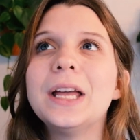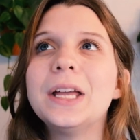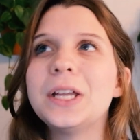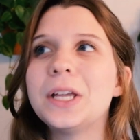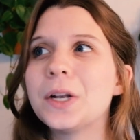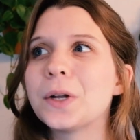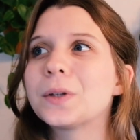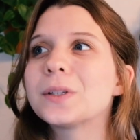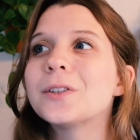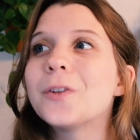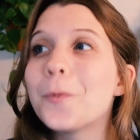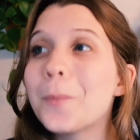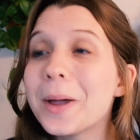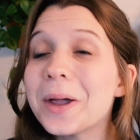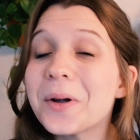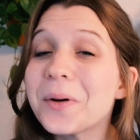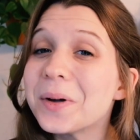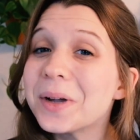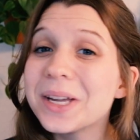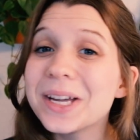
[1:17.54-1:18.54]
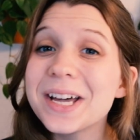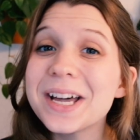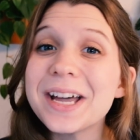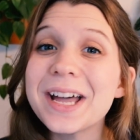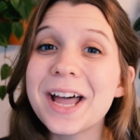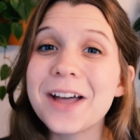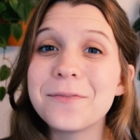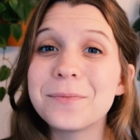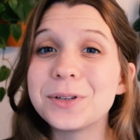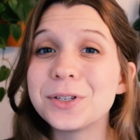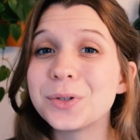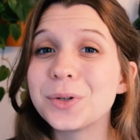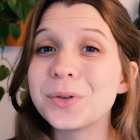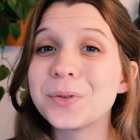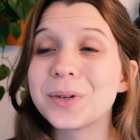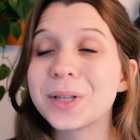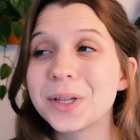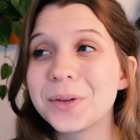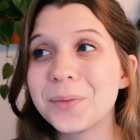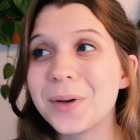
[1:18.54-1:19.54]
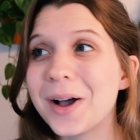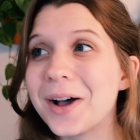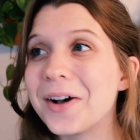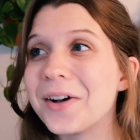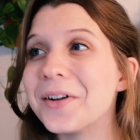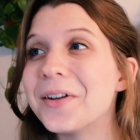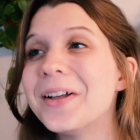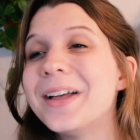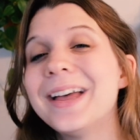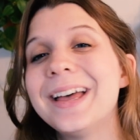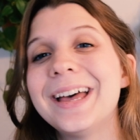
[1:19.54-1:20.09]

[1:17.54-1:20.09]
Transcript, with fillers: you know, some of my Hoya have been doing really well,